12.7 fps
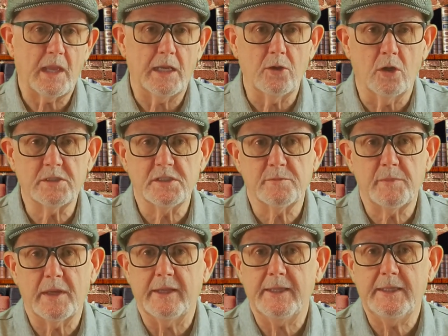I logged
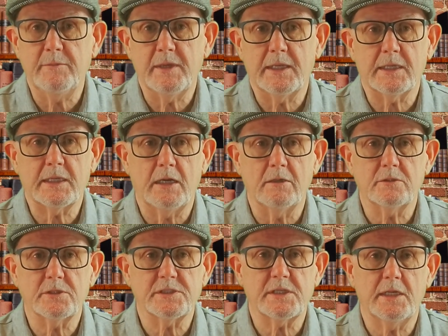into my email
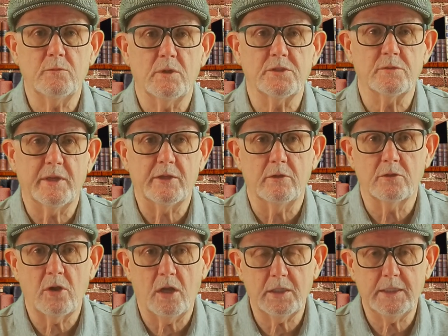account to send one to my
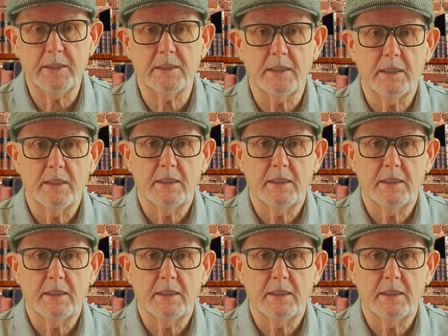old colleague.